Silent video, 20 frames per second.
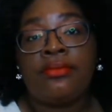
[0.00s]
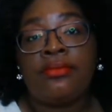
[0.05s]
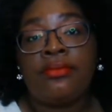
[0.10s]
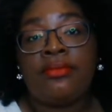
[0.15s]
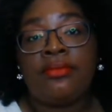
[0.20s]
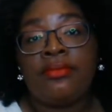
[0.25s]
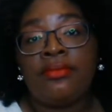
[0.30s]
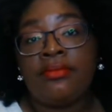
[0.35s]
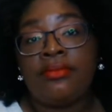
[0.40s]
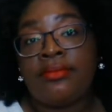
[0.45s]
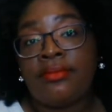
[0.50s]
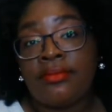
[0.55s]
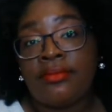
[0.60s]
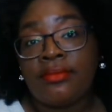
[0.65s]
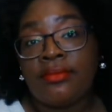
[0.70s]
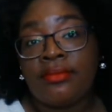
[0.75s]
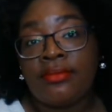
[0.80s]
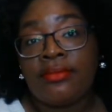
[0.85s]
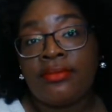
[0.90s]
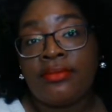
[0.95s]

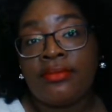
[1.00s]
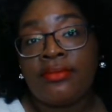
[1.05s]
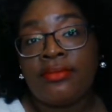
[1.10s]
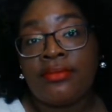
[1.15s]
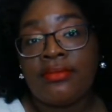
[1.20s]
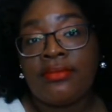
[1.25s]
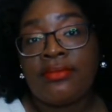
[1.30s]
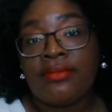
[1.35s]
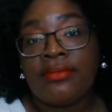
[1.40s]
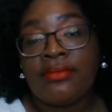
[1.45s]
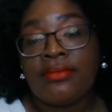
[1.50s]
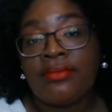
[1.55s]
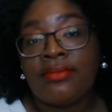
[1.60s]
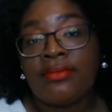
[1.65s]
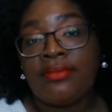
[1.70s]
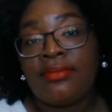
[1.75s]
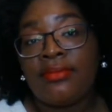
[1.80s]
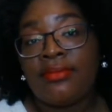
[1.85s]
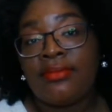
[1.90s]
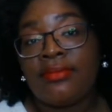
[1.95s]

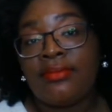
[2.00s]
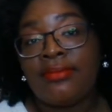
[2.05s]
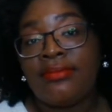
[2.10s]
The person shown says nothing.